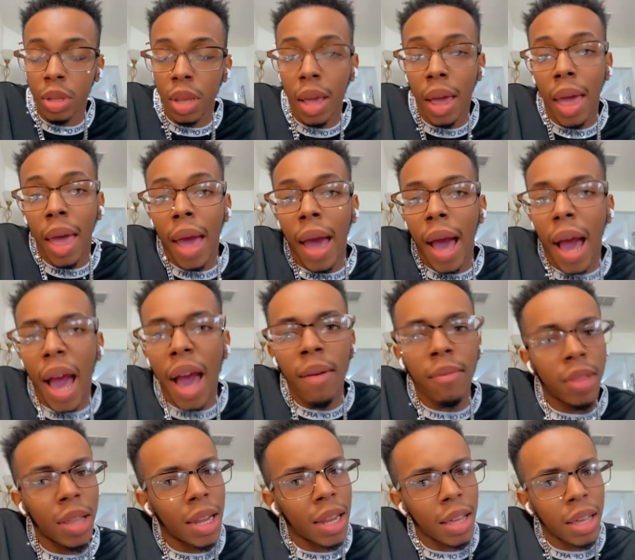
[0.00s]
I have
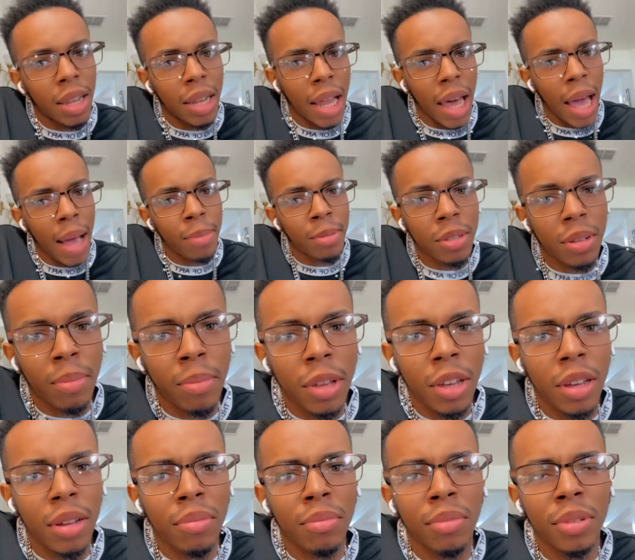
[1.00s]
a lot of collabs coming
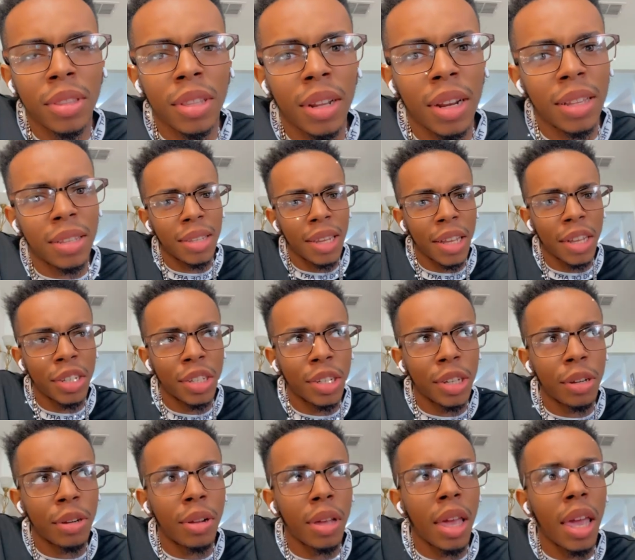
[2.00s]
up within this next
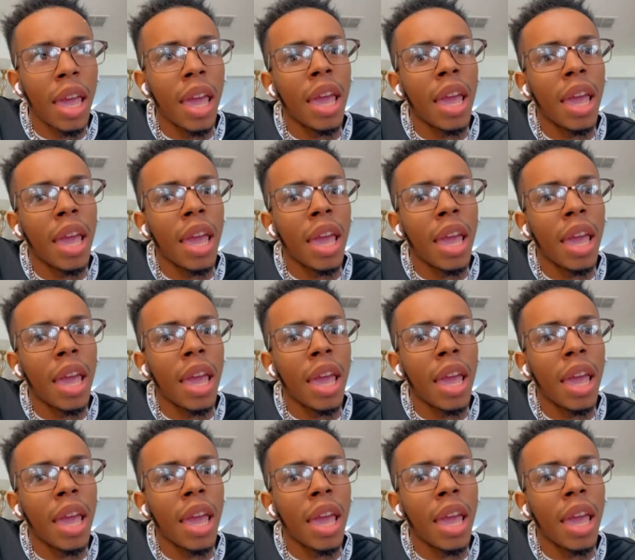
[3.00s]
year